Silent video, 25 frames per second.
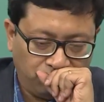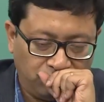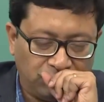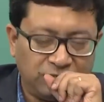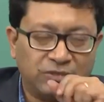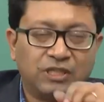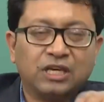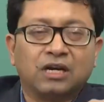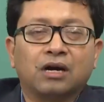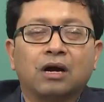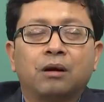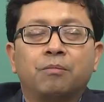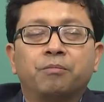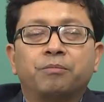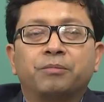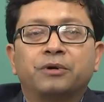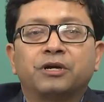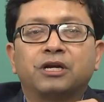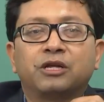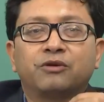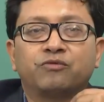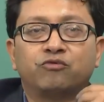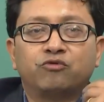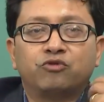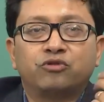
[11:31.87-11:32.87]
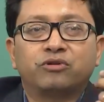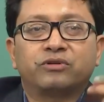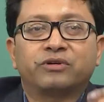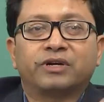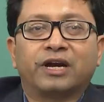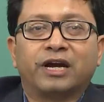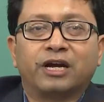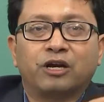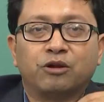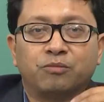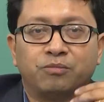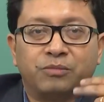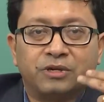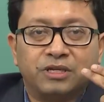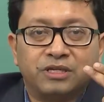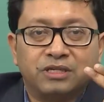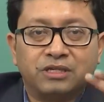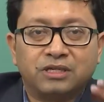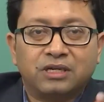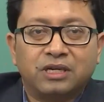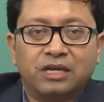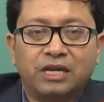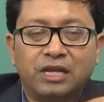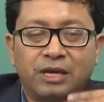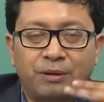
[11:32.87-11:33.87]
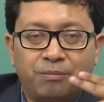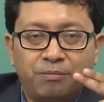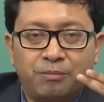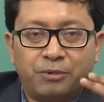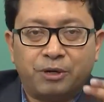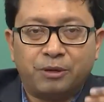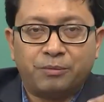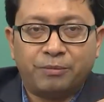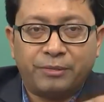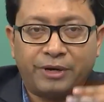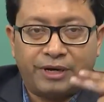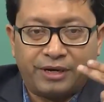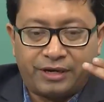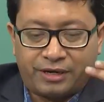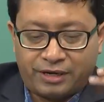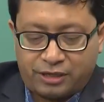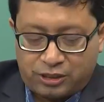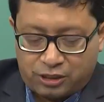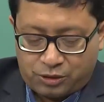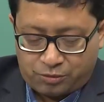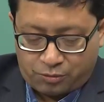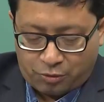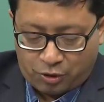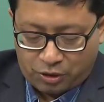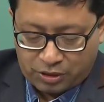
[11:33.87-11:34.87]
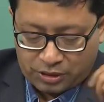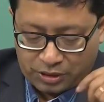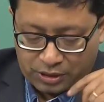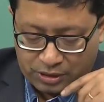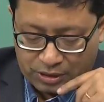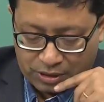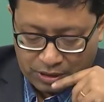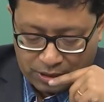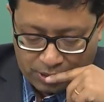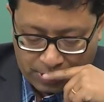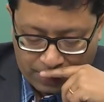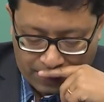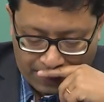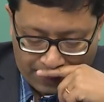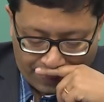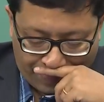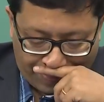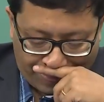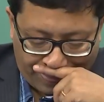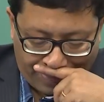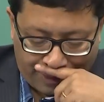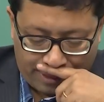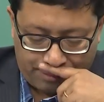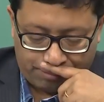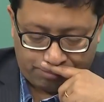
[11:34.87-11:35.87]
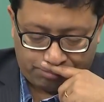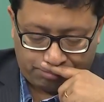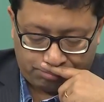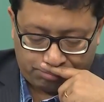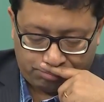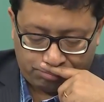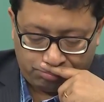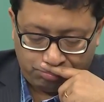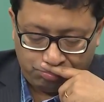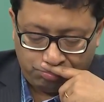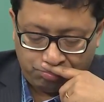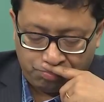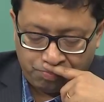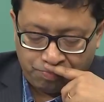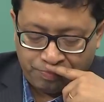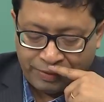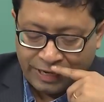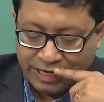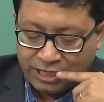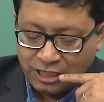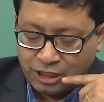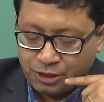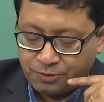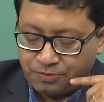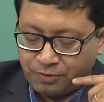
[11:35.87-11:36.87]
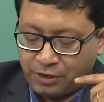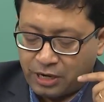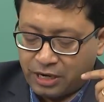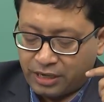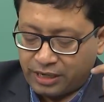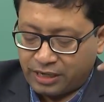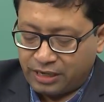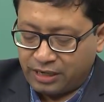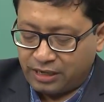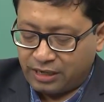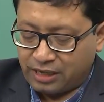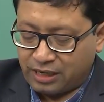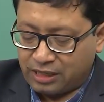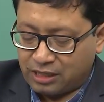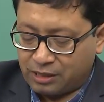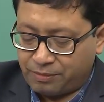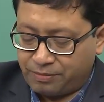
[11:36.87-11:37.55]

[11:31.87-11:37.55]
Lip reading: the company would try to basically implement its project. Benchmarking and the